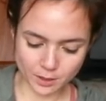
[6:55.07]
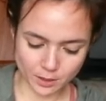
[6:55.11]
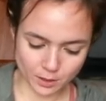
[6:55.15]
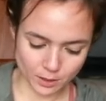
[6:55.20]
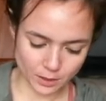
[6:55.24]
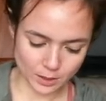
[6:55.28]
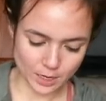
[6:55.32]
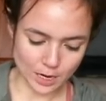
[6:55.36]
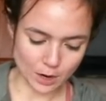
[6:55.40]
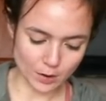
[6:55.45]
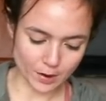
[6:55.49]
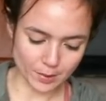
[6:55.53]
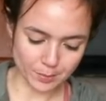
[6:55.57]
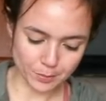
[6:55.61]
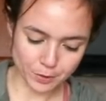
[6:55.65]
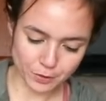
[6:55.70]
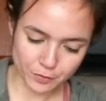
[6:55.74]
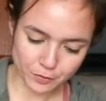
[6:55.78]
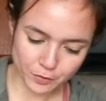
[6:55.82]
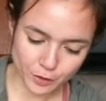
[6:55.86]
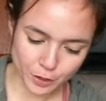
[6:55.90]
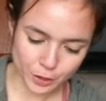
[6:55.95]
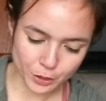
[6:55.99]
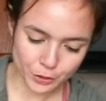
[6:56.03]
That's just how I
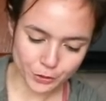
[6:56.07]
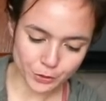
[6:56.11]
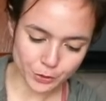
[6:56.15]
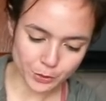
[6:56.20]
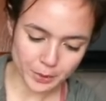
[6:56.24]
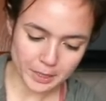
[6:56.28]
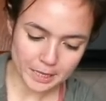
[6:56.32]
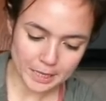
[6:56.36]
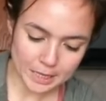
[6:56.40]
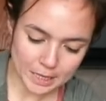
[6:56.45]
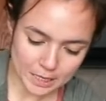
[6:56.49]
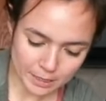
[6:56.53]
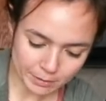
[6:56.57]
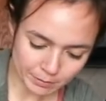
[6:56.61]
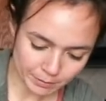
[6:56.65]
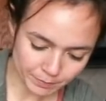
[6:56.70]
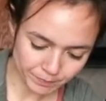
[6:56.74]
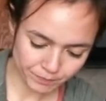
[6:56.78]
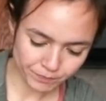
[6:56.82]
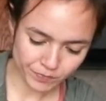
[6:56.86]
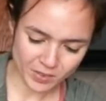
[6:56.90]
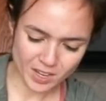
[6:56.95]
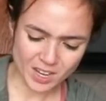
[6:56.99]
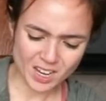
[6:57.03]
prefer to eat
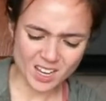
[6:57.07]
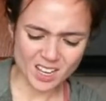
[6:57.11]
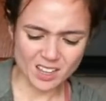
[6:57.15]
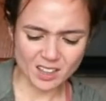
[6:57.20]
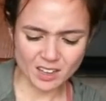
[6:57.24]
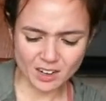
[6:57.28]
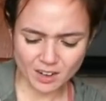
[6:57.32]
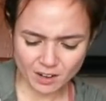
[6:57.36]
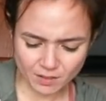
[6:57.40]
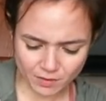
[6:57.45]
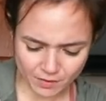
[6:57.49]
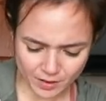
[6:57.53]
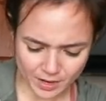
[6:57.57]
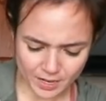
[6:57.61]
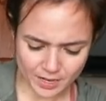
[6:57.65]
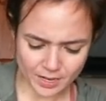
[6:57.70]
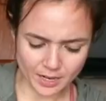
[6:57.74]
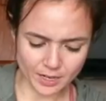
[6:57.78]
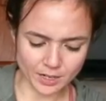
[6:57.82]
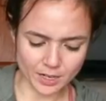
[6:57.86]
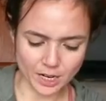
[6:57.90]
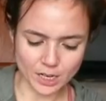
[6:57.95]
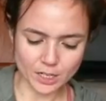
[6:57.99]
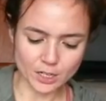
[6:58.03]
them. And I find
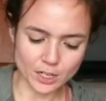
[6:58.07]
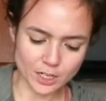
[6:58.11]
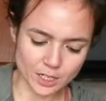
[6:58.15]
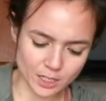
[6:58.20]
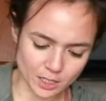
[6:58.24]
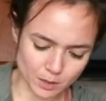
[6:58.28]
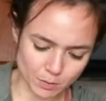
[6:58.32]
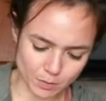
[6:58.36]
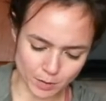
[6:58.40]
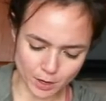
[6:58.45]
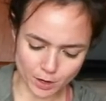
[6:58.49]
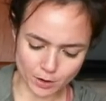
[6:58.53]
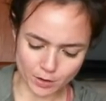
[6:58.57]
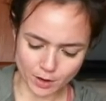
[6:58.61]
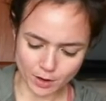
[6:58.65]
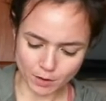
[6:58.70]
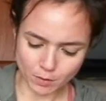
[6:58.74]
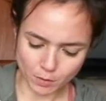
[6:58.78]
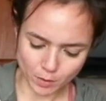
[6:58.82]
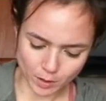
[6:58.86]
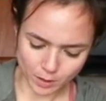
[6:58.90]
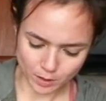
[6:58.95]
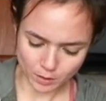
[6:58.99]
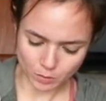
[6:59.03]
I digest them better
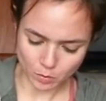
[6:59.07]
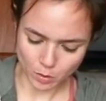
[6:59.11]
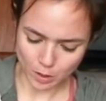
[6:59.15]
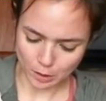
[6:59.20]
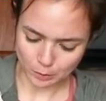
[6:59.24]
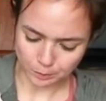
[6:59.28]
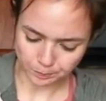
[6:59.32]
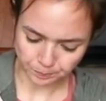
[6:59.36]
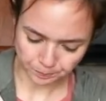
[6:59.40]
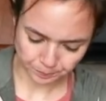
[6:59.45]
that way as well.